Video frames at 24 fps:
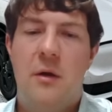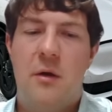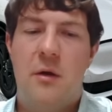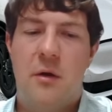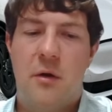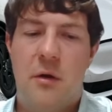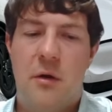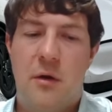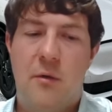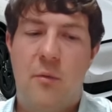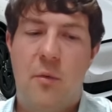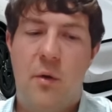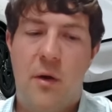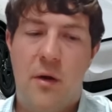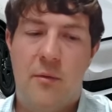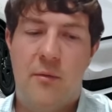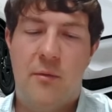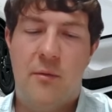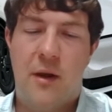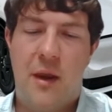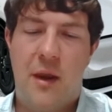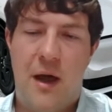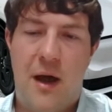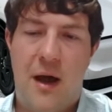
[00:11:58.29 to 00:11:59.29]
you're going to want to
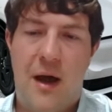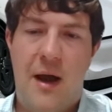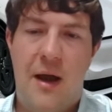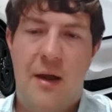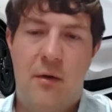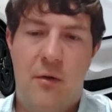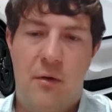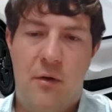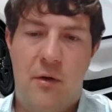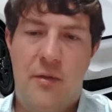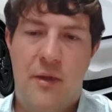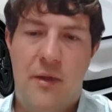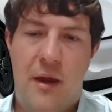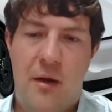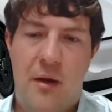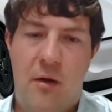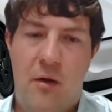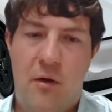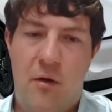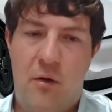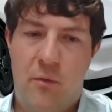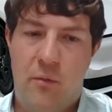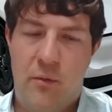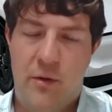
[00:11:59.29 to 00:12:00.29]
rely on that
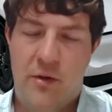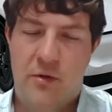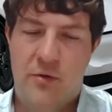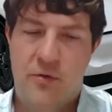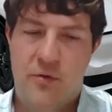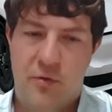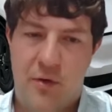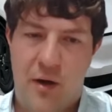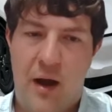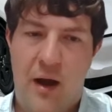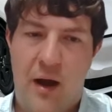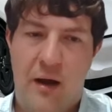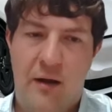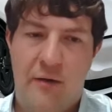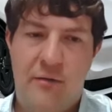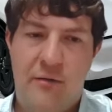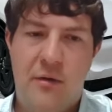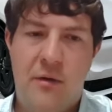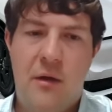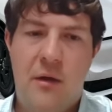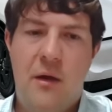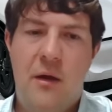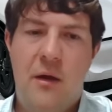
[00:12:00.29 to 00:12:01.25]
all-wheel drive.